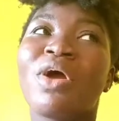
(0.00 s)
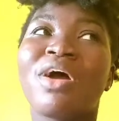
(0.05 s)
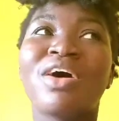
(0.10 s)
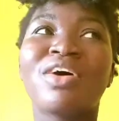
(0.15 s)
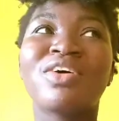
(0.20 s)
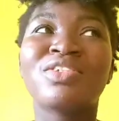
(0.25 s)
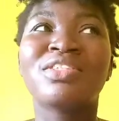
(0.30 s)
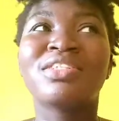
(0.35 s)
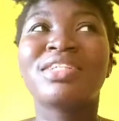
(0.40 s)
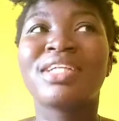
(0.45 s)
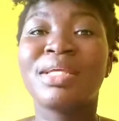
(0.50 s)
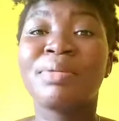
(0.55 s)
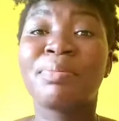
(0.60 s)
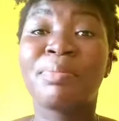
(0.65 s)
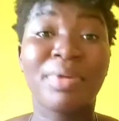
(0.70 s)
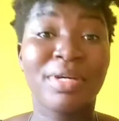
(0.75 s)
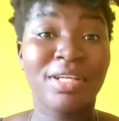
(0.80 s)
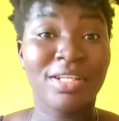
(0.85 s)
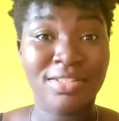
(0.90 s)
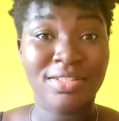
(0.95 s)
elderly
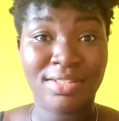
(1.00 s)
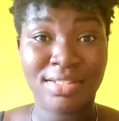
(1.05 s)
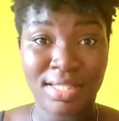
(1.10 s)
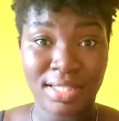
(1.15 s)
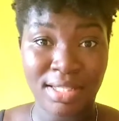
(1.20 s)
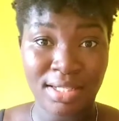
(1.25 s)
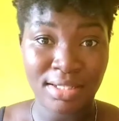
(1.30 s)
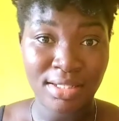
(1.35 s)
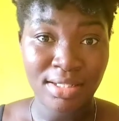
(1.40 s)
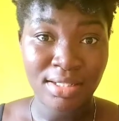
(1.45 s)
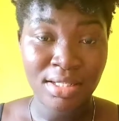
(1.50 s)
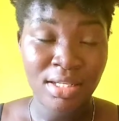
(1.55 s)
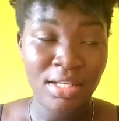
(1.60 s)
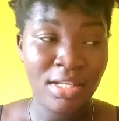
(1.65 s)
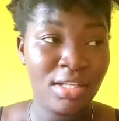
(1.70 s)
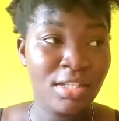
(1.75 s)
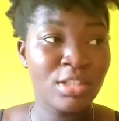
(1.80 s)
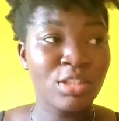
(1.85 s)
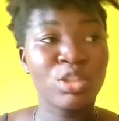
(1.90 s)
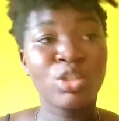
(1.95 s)
person,
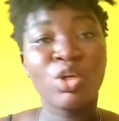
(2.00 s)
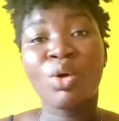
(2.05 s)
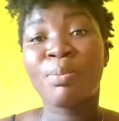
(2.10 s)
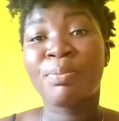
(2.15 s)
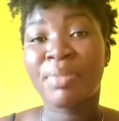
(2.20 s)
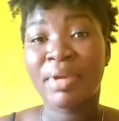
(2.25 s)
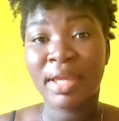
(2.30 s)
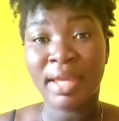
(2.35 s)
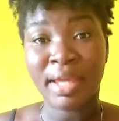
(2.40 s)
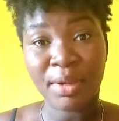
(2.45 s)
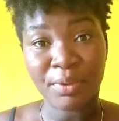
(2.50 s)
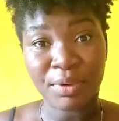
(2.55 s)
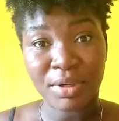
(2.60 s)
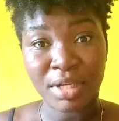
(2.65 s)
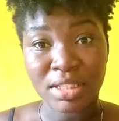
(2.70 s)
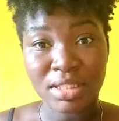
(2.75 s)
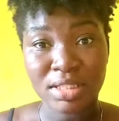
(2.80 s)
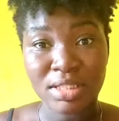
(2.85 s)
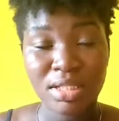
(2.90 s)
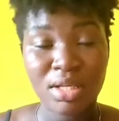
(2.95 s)
no
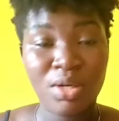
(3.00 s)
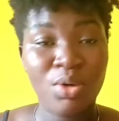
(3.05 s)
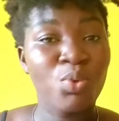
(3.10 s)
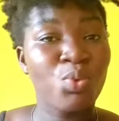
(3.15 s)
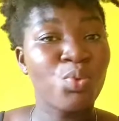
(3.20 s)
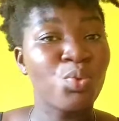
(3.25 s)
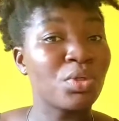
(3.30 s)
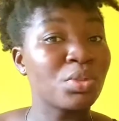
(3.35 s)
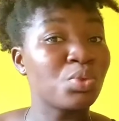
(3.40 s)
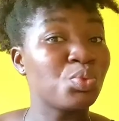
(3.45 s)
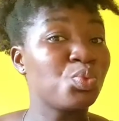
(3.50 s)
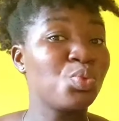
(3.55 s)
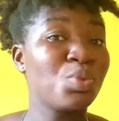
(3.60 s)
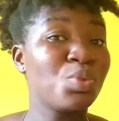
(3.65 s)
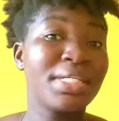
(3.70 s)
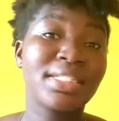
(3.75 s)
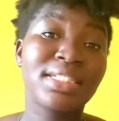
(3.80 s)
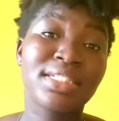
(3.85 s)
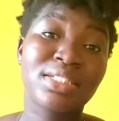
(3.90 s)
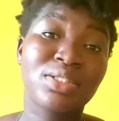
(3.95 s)
parent would
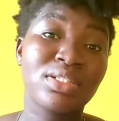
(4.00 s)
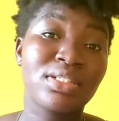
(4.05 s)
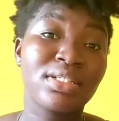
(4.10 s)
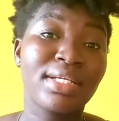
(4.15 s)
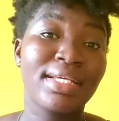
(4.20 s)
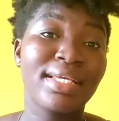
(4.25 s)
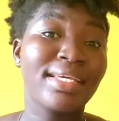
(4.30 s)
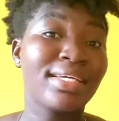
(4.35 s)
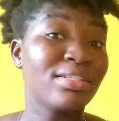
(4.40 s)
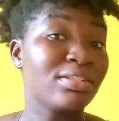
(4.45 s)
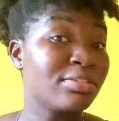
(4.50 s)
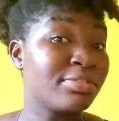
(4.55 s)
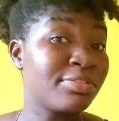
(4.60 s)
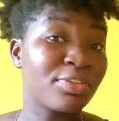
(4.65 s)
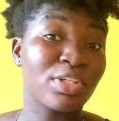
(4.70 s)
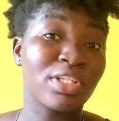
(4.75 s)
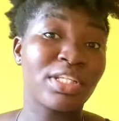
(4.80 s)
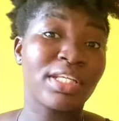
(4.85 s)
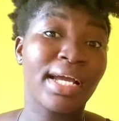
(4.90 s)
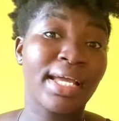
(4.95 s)
wish ill for
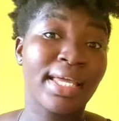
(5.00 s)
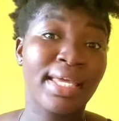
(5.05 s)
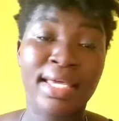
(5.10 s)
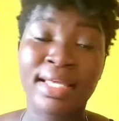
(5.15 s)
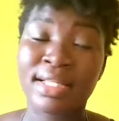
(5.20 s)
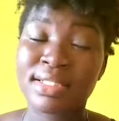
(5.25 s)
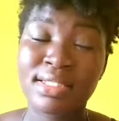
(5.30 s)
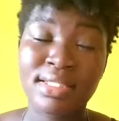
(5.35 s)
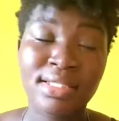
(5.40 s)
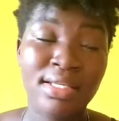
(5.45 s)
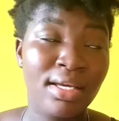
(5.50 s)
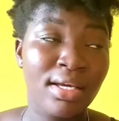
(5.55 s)
their kids.